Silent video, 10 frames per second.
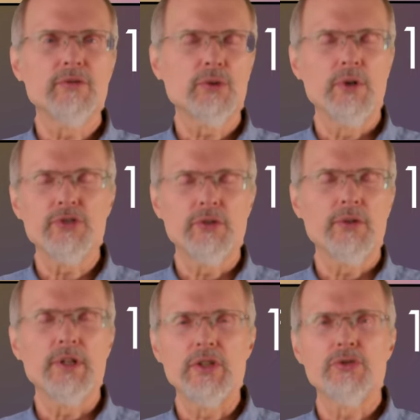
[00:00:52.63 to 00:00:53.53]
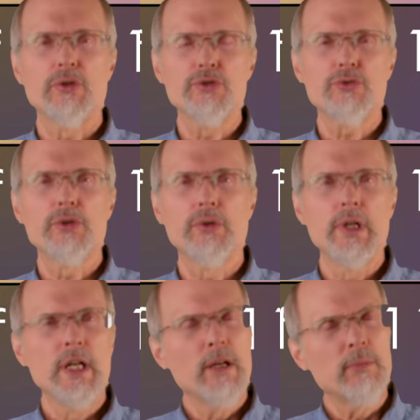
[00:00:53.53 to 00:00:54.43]
Of course, there are things that are true.
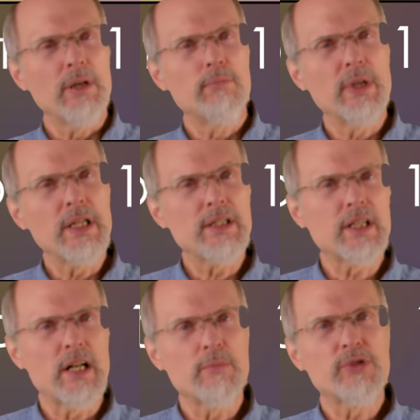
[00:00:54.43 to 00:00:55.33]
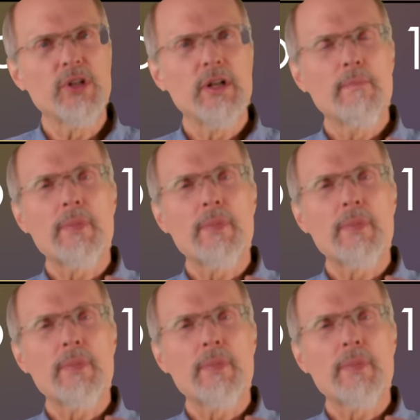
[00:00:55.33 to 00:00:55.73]
But many times,